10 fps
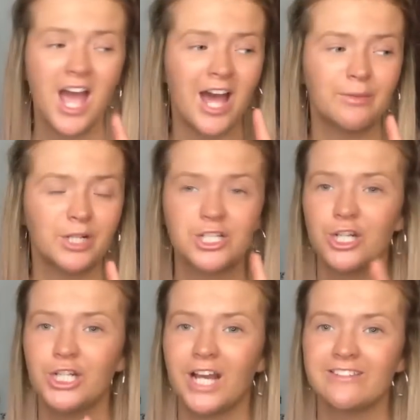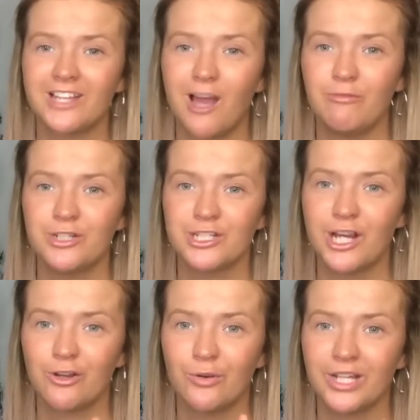And I'm gonna show you guys the camera just
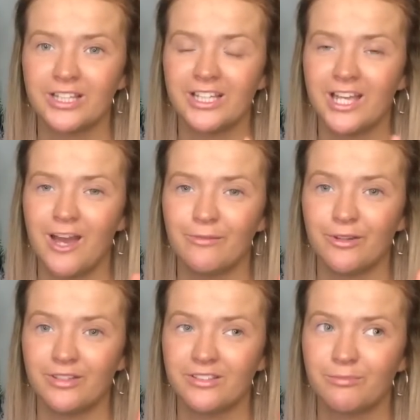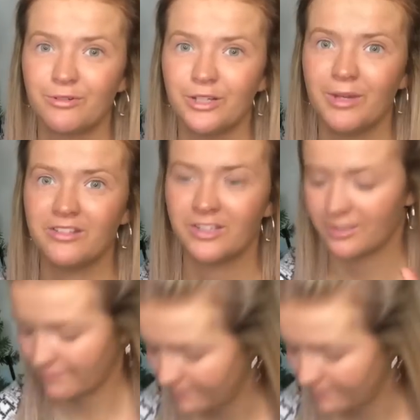now quickly because um, it's pretty amazing.